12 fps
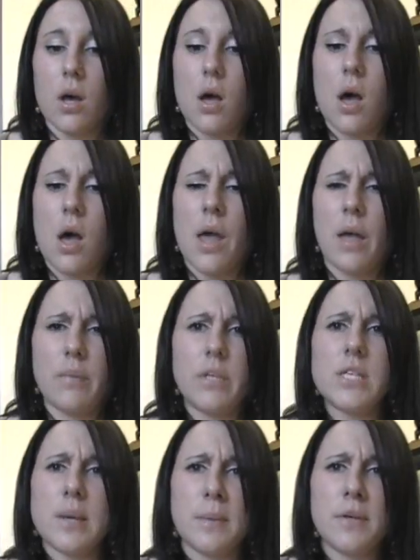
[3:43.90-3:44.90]
How
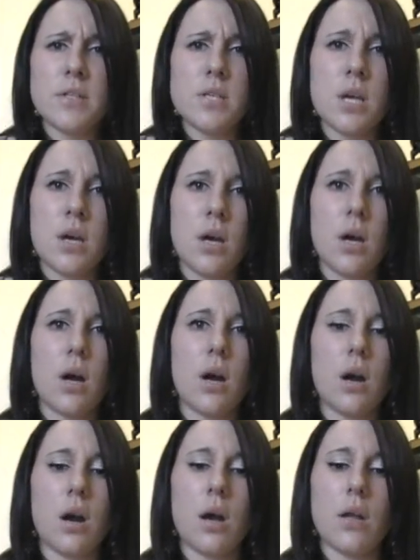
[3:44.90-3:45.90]
many diapers
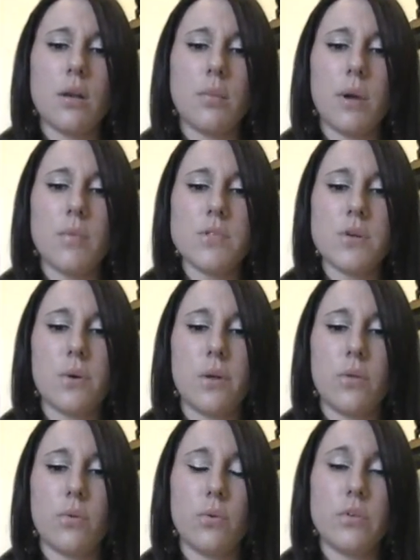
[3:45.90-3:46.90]
are other moms going
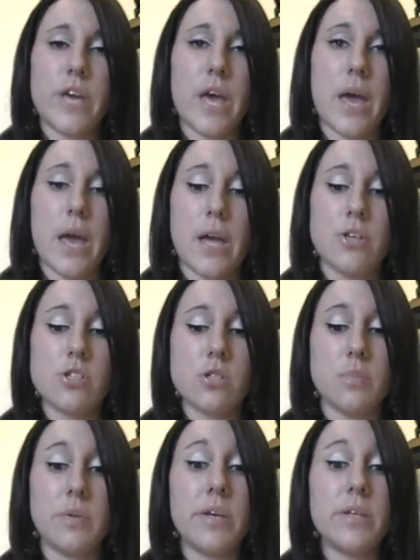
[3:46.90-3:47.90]
through a day?
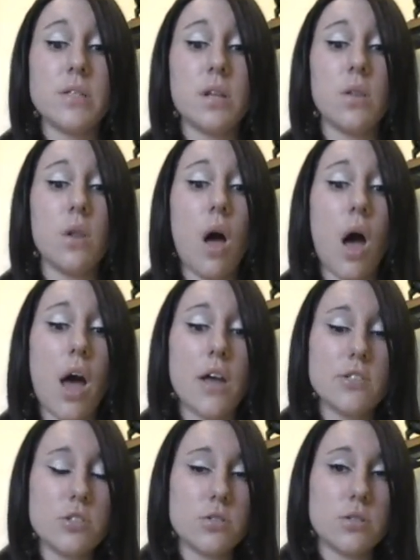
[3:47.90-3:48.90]
She pees a
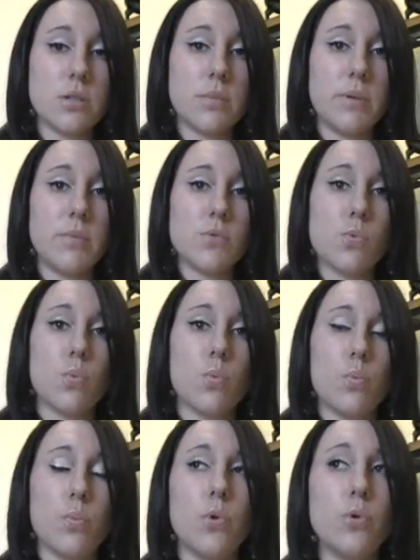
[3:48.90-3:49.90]
lot. She's only
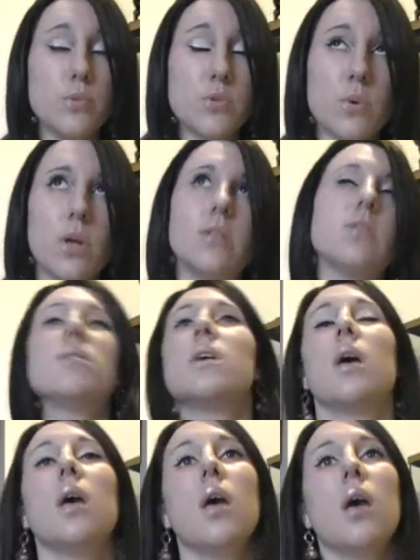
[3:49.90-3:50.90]
poops once.
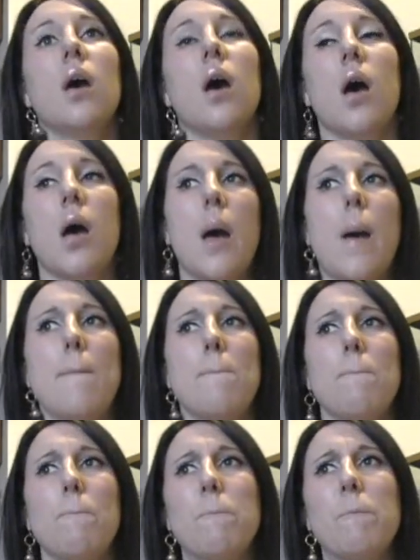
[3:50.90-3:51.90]
But
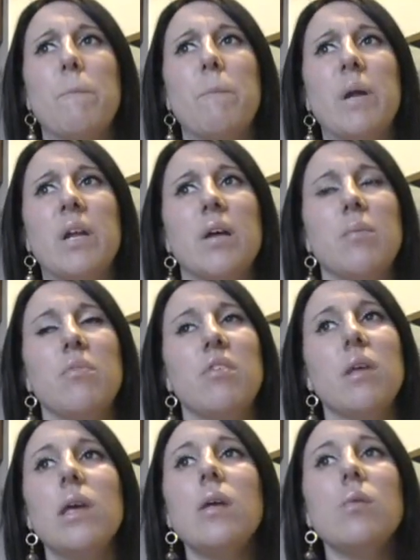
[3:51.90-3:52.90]
I'm
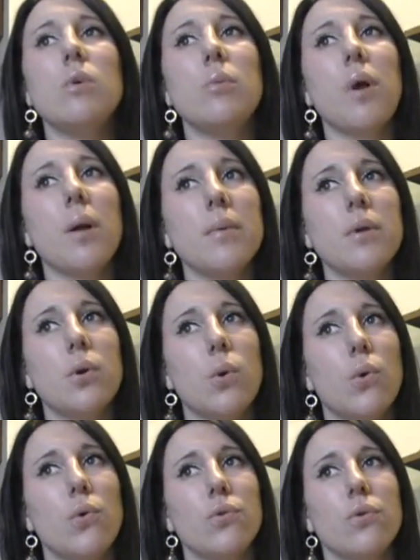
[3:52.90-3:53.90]
thinking we probably
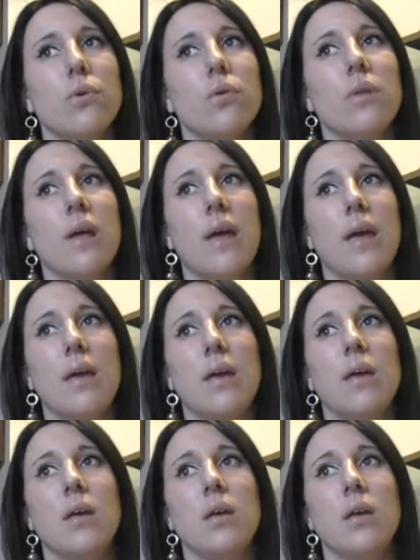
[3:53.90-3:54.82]
go through like